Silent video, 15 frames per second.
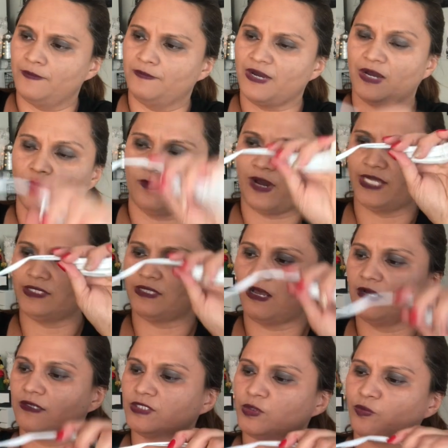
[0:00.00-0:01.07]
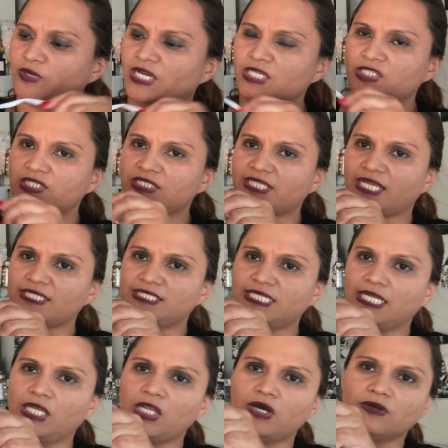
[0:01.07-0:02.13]
But white toggle switch,
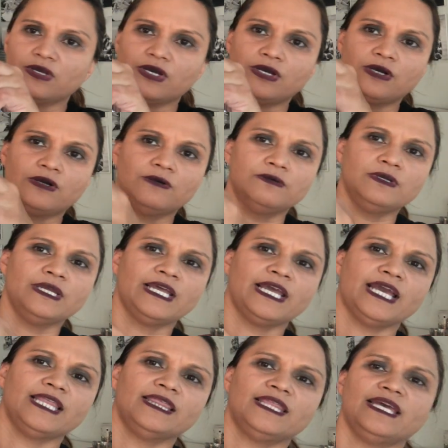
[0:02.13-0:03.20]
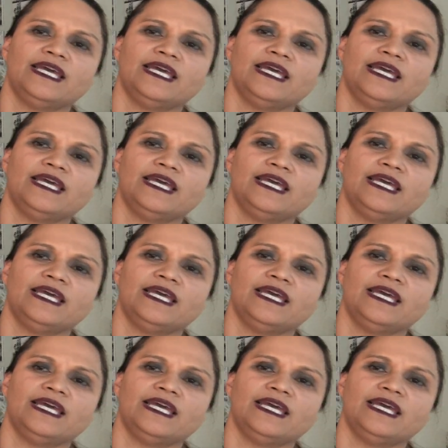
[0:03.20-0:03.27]
Scentsy logo, and